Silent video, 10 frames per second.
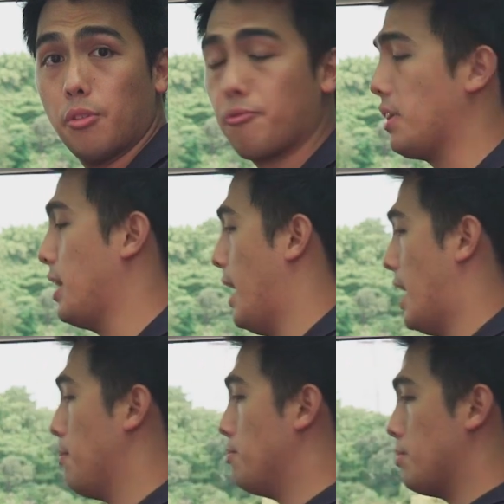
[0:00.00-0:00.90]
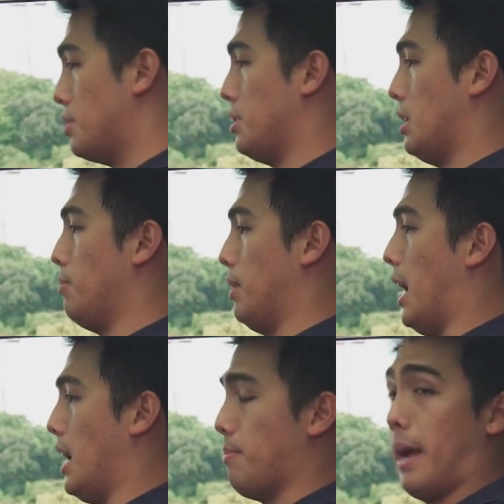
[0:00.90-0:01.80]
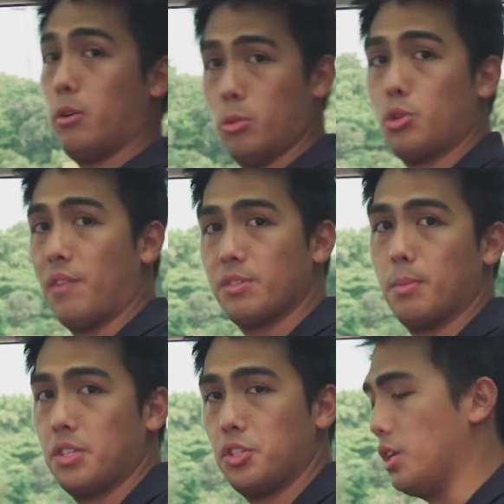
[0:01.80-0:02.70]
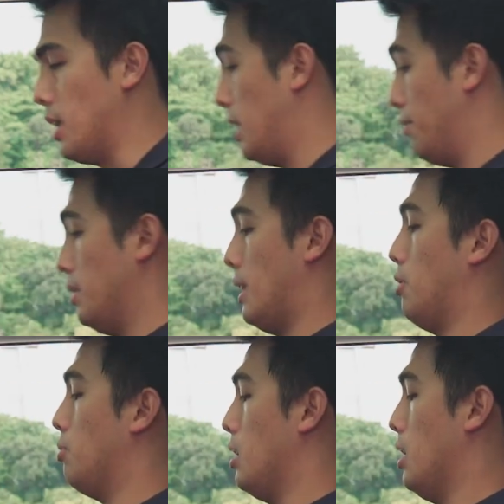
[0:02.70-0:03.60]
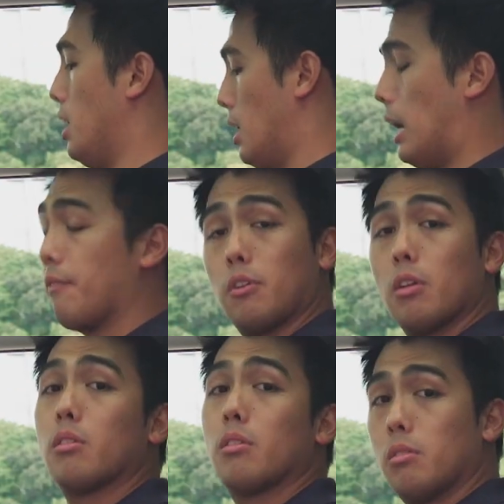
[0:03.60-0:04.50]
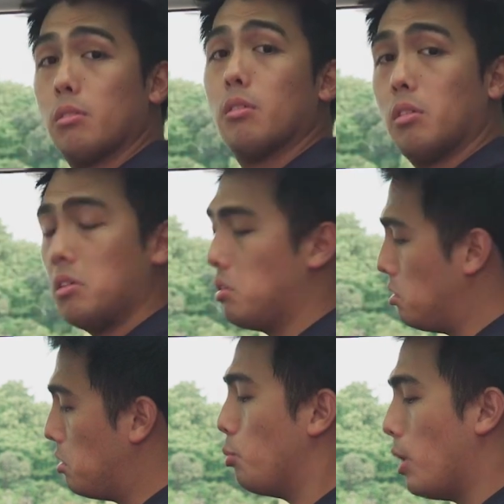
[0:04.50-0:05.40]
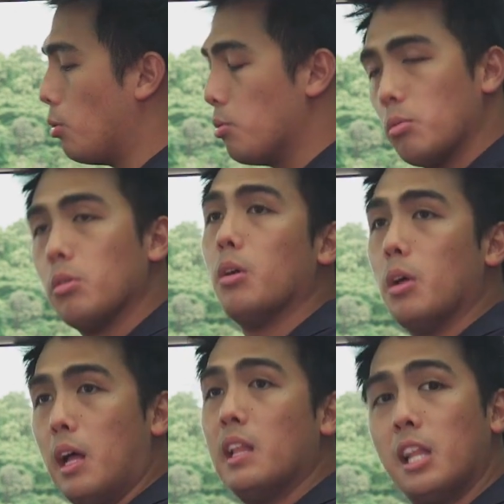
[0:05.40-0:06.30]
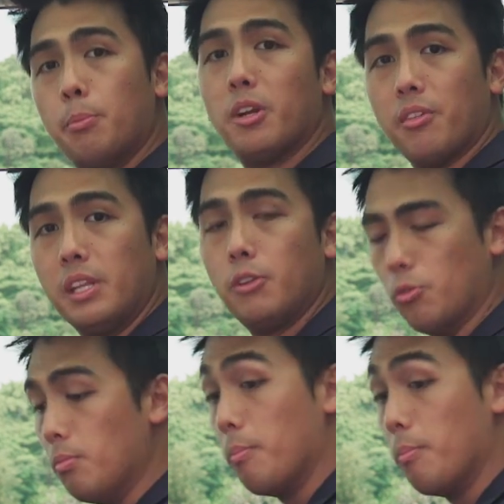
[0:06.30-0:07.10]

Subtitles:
the front, and I'm sitting behind my own driver's position, and even now, I've got, well, a little bit of knee room.